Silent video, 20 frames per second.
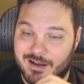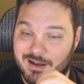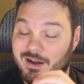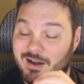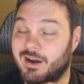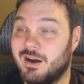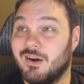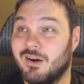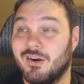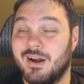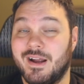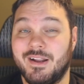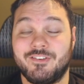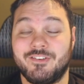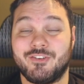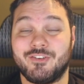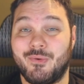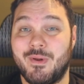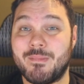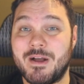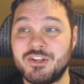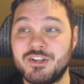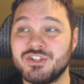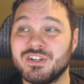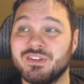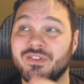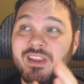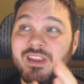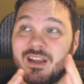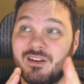Alright, so we
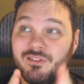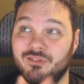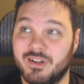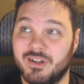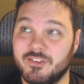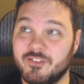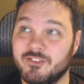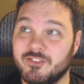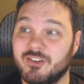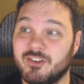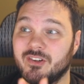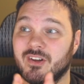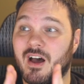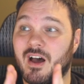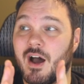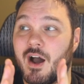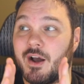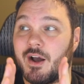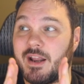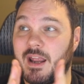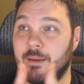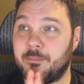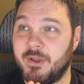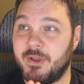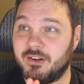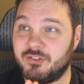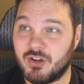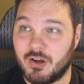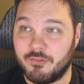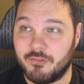mentioned the Enlist on a
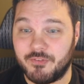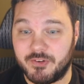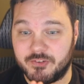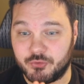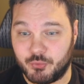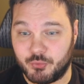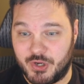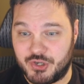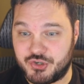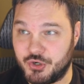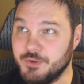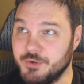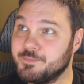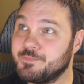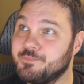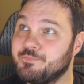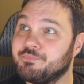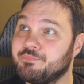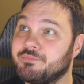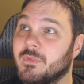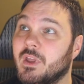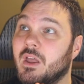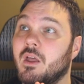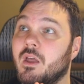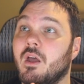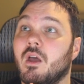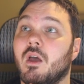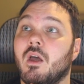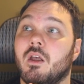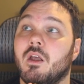big toughness creature.
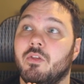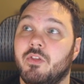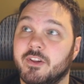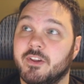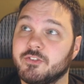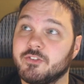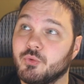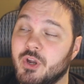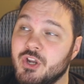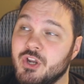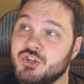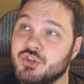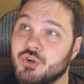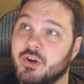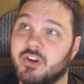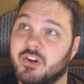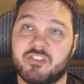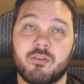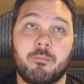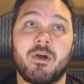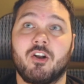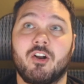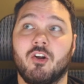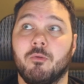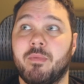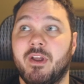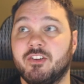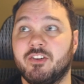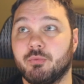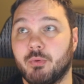This creature is a better
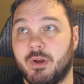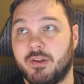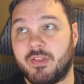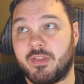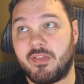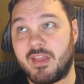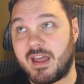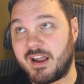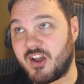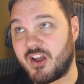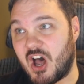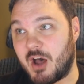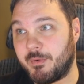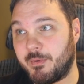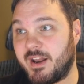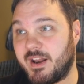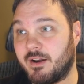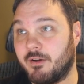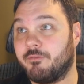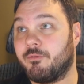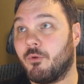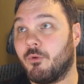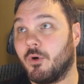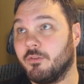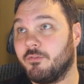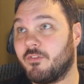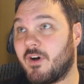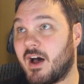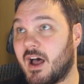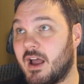base rate than that common at a
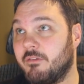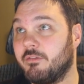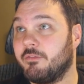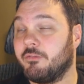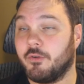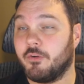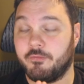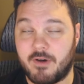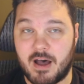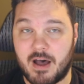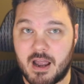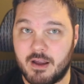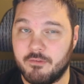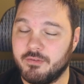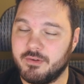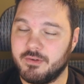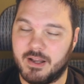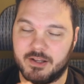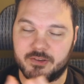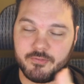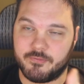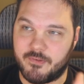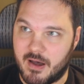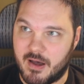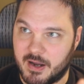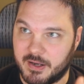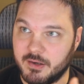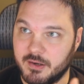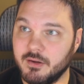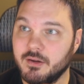4/5 for 5. It's
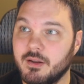fine.